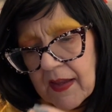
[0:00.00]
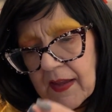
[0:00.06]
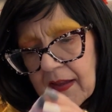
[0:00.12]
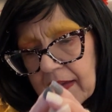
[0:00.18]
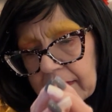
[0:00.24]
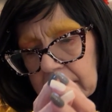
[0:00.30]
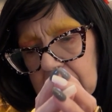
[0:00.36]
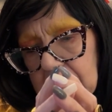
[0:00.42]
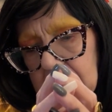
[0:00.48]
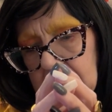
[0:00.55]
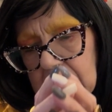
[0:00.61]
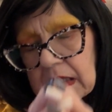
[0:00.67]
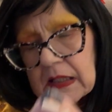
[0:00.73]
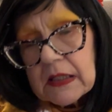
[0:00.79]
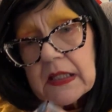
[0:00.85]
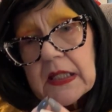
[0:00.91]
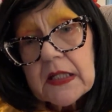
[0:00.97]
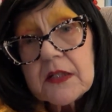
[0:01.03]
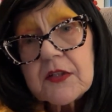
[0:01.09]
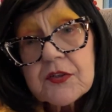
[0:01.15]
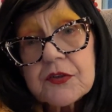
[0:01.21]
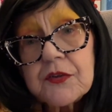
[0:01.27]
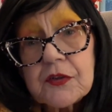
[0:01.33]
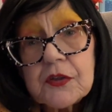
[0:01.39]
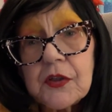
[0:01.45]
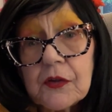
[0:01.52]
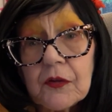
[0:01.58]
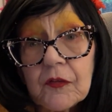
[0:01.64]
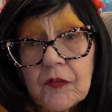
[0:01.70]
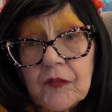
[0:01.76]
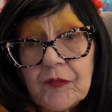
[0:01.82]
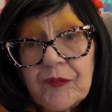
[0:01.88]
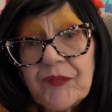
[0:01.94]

and cling to you